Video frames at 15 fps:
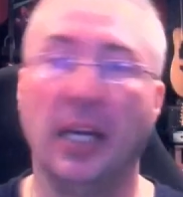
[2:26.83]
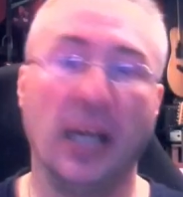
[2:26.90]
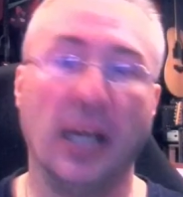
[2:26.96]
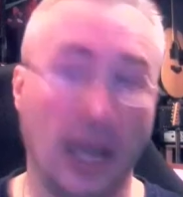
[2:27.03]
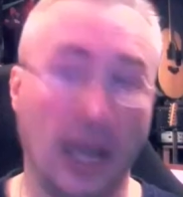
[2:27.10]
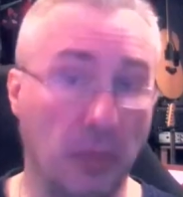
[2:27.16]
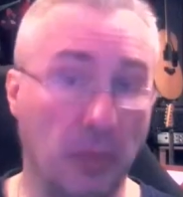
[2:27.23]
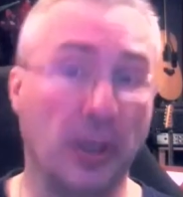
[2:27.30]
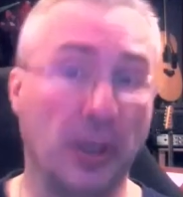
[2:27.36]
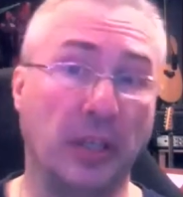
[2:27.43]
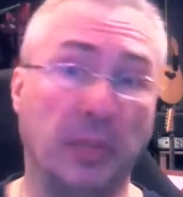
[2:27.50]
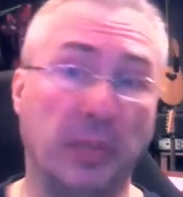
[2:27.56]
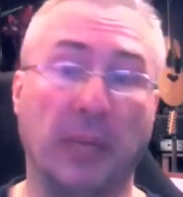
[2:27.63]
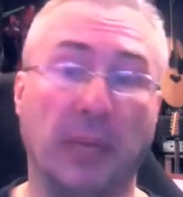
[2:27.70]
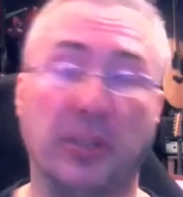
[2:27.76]
I wanted to
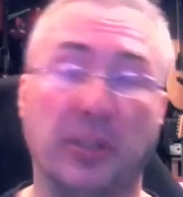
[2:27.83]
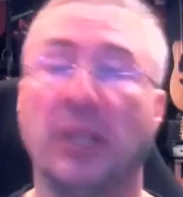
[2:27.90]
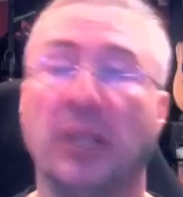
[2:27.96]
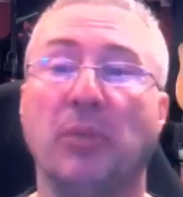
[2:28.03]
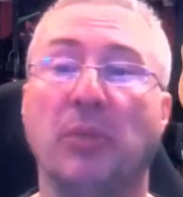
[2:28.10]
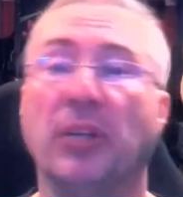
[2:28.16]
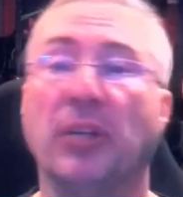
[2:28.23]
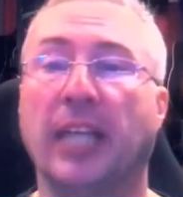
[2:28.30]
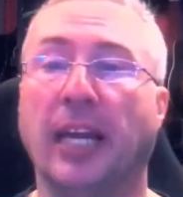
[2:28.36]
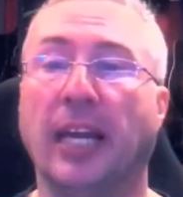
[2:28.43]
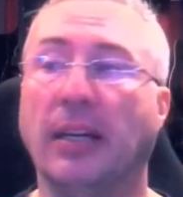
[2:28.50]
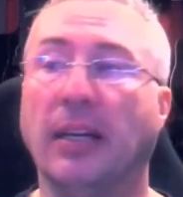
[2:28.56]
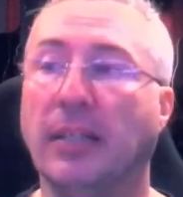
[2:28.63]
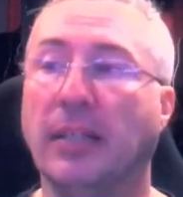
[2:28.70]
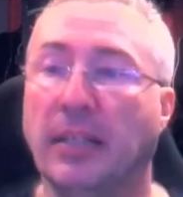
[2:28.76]
be able to
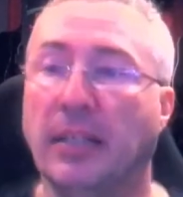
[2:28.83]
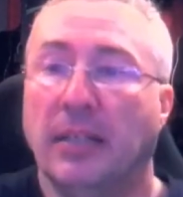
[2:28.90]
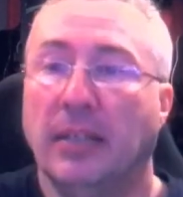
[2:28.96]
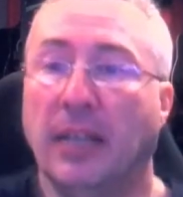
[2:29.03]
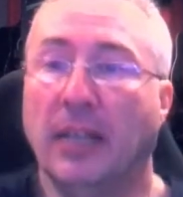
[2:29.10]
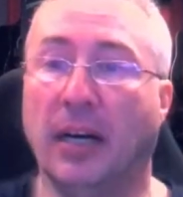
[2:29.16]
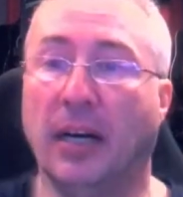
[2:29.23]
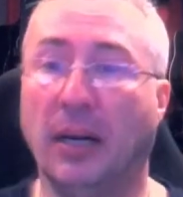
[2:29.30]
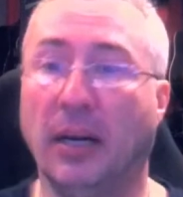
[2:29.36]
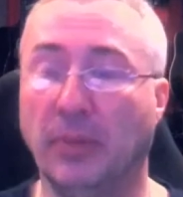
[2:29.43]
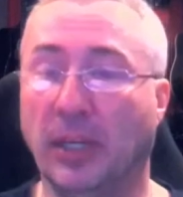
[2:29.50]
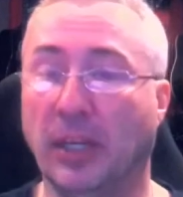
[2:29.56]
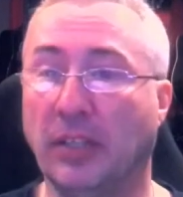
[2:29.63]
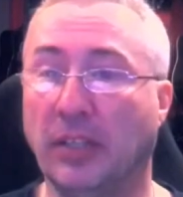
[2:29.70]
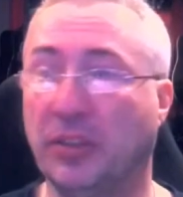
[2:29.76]
communicate,
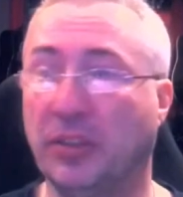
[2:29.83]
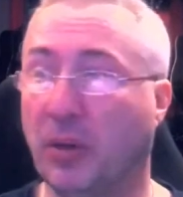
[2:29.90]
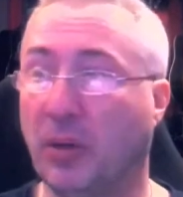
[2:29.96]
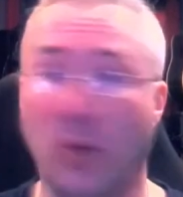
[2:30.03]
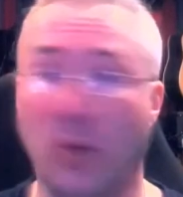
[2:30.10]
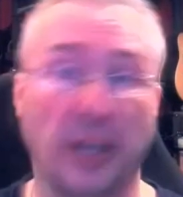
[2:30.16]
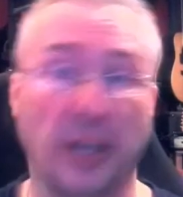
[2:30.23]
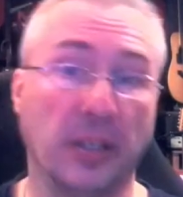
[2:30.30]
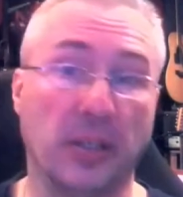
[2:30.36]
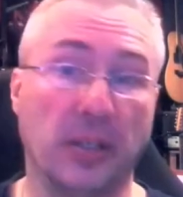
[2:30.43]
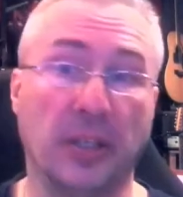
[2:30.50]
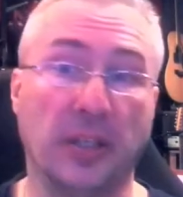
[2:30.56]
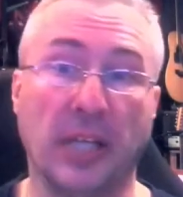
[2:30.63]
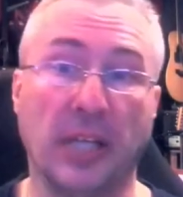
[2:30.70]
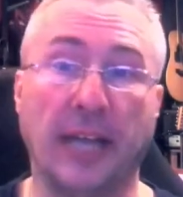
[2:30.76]
and so I wanted to learn
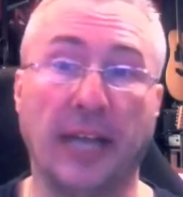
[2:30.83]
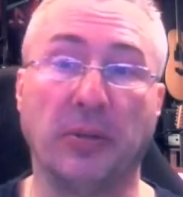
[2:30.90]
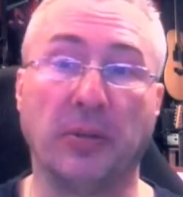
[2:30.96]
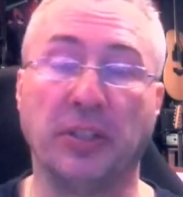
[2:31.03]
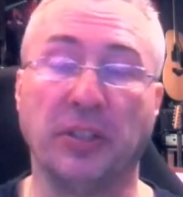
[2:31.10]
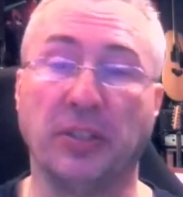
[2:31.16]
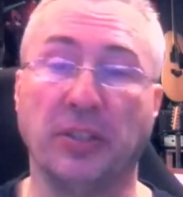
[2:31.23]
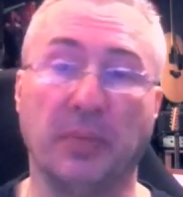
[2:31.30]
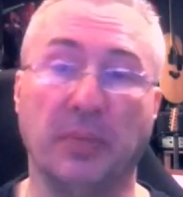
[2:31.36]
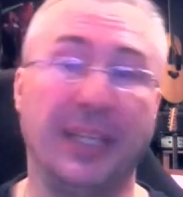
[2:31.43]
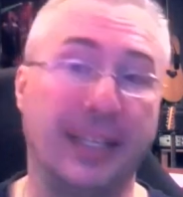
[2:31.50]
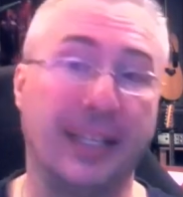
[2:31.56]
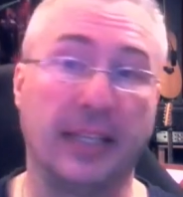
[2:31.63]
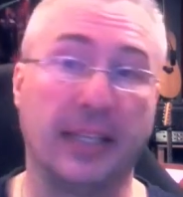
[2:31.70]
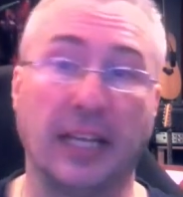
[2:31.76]
the language. And to me,
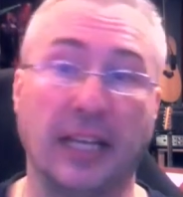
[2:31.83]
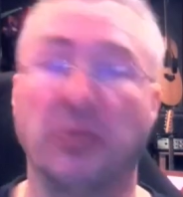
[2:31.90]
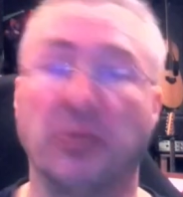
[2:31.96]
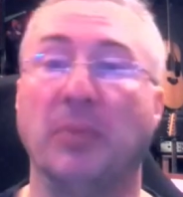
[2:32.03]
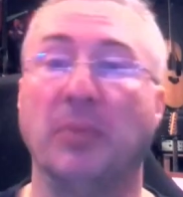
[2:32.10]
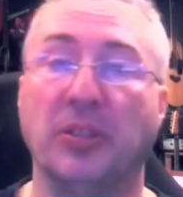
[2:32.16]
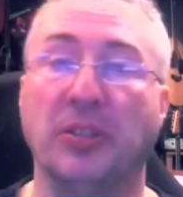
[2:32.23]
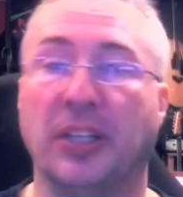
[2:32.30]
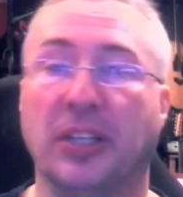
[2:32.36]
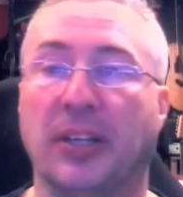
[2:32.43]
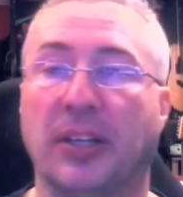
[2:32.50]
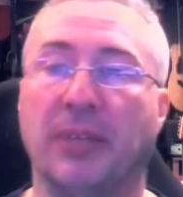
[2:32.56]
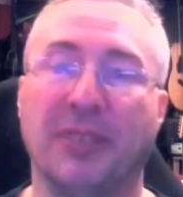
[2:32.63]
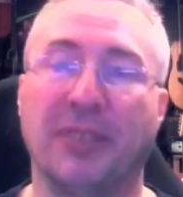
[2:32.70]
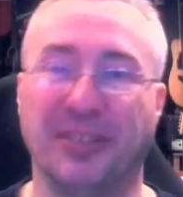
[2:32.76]
that's what music
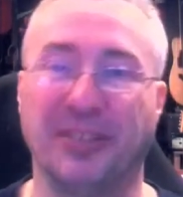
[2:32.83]
theory was.